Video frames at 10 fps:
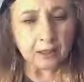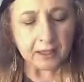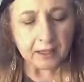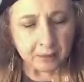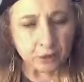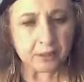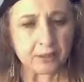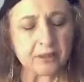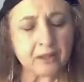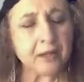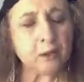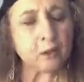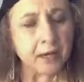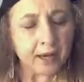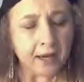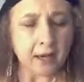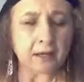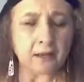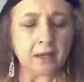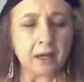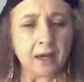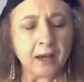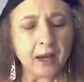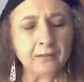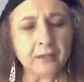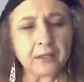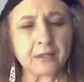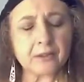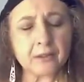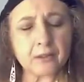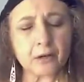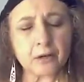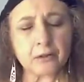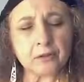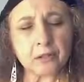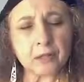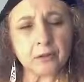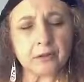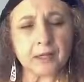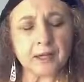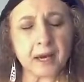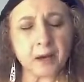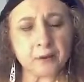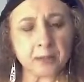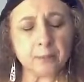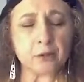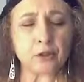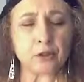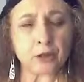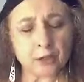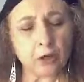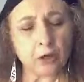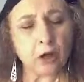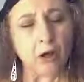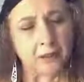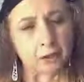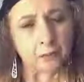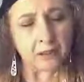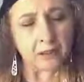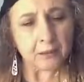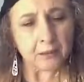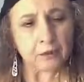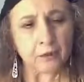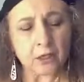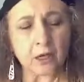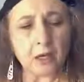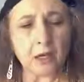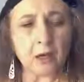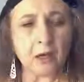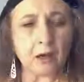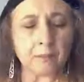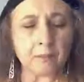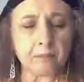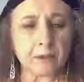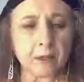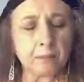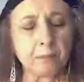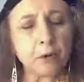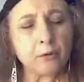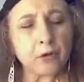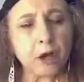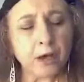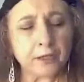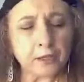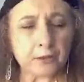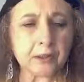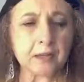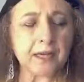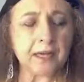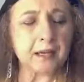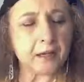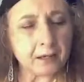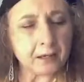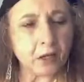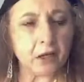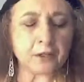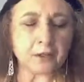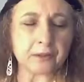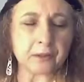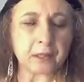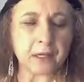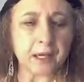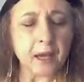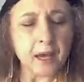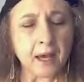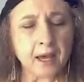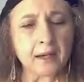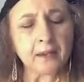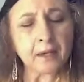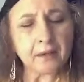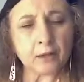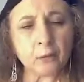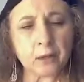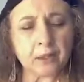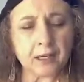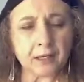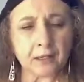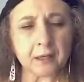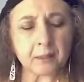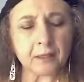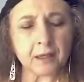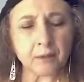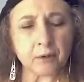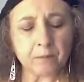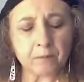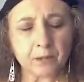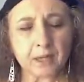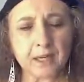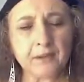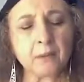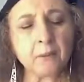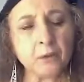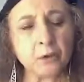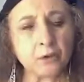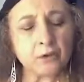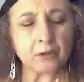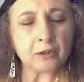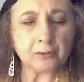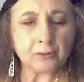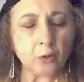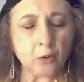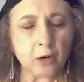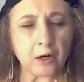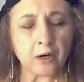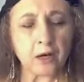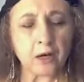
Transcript: images that they look at, having to start noticing how they project onto an image, both consciously and unconsciously. And I think that really can get people in the mood for